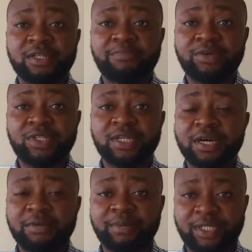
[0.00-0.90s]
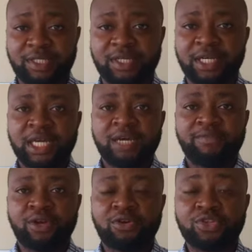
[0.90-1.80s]
nepotic person
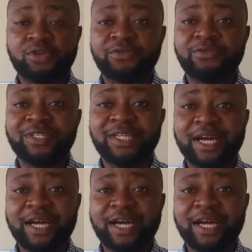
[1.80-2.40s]
because of his